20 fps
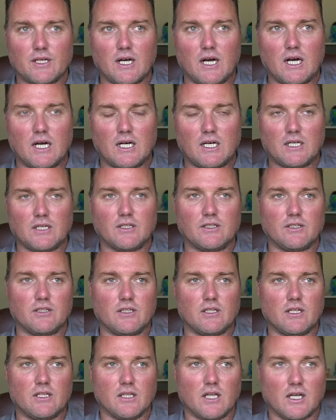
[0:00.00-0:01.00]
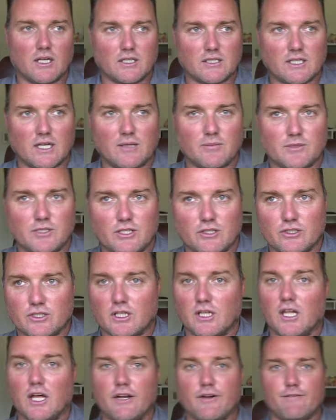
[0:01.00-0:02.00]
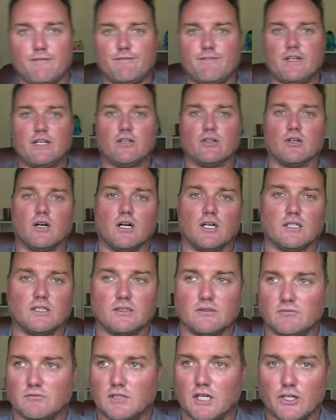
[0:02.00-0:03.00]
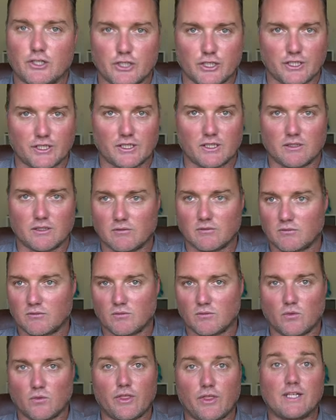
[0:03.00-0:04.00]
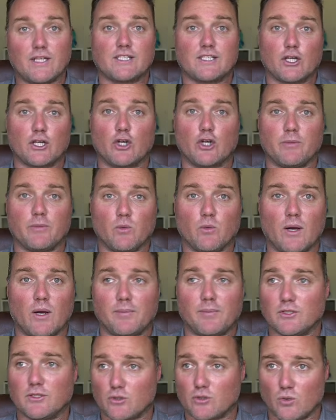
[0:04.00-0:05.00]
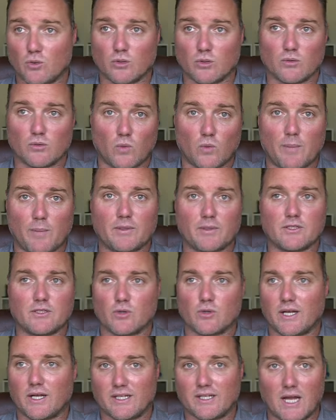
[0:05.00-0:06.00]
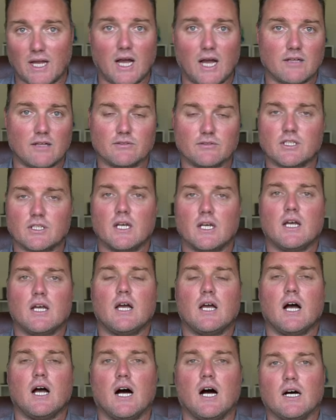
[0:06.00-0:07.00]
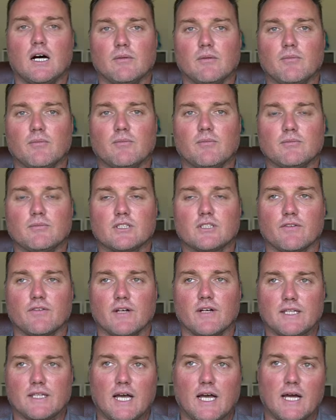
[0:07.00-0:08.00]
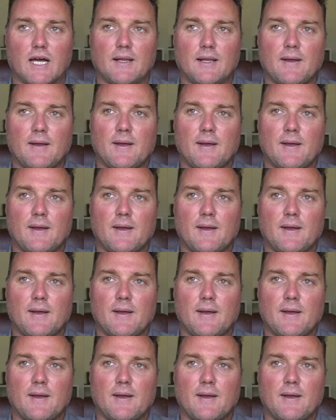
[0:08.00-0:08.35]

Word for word: Uh, a lot of times there's a lot of fear on touching things that could be weapons or weapons, right? Knives, um, stuff like that.